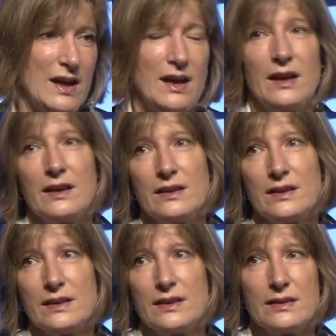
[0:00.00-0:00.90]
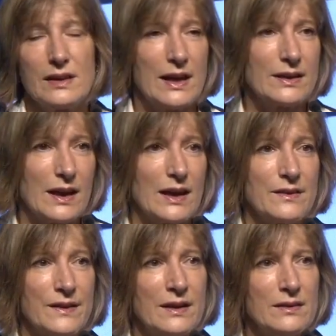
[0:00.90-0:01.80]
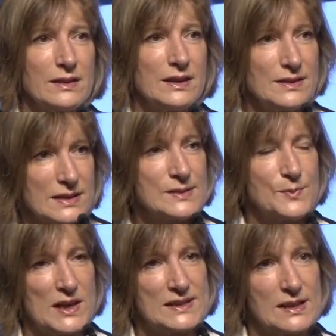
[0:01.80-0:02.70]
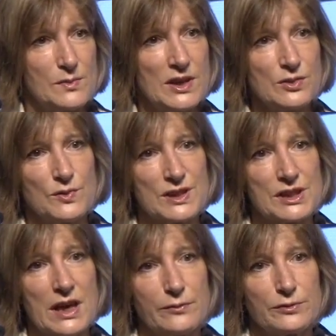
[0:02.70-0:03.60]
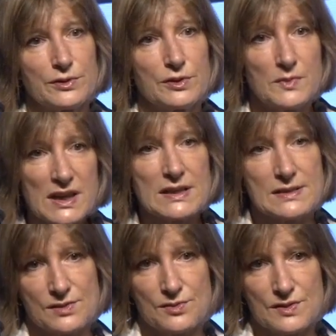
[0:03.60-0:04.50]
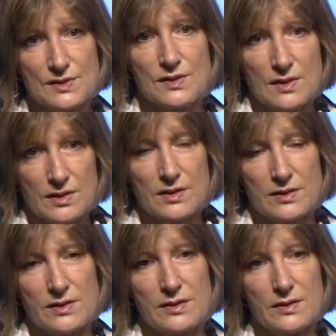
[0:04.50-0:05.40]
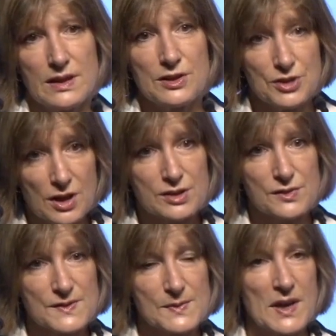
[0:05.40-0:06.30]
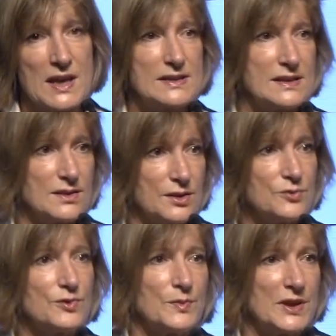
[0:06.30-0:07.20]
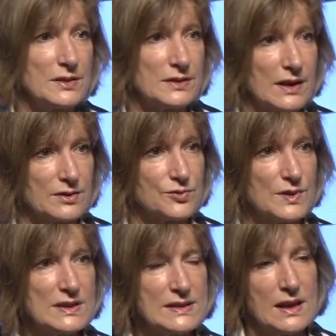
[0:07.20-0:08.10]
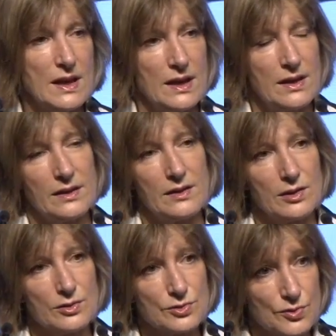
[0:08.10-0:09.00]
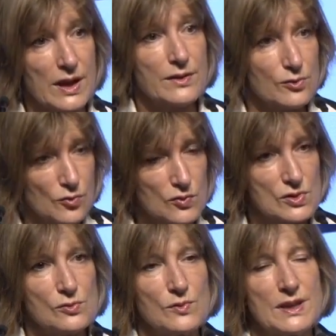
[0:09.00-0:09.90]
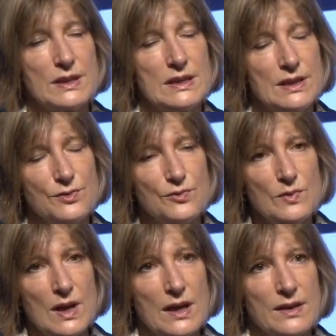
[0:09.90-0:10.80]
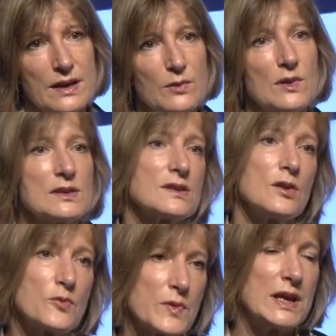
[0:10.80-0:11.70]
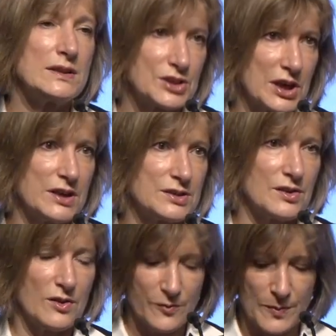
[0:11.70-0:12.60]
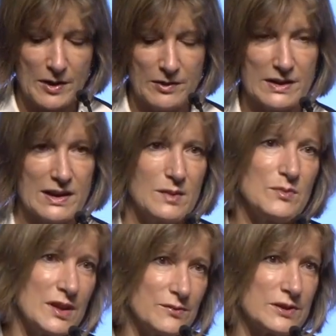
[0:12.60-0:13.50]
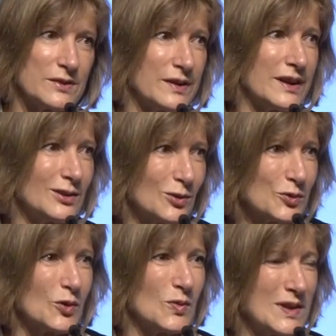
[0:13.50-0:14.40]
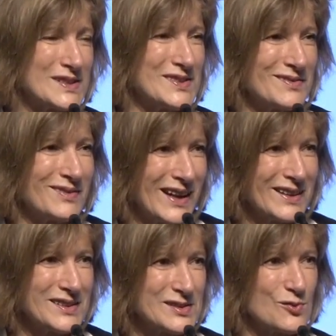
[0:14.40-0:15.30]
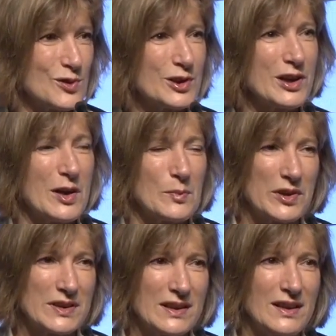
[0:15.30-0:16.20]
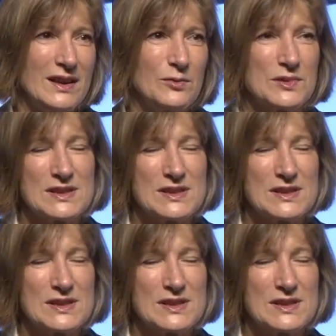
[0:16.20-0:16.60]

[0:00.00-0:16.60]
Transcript: And there, in this space summit, which gathered the ministers in charge of space in the European countries, together also with the EU, there was a real change of paradigm, even if I don't always like this word, but it was